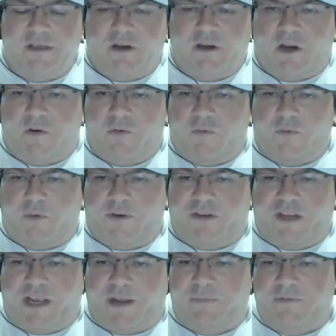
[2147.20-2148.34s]
Uh, we've
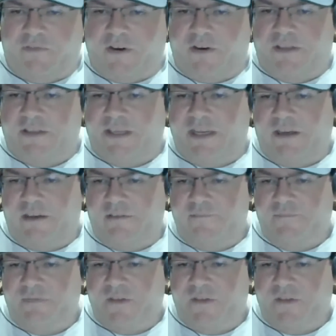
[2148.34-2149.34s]
kept very lean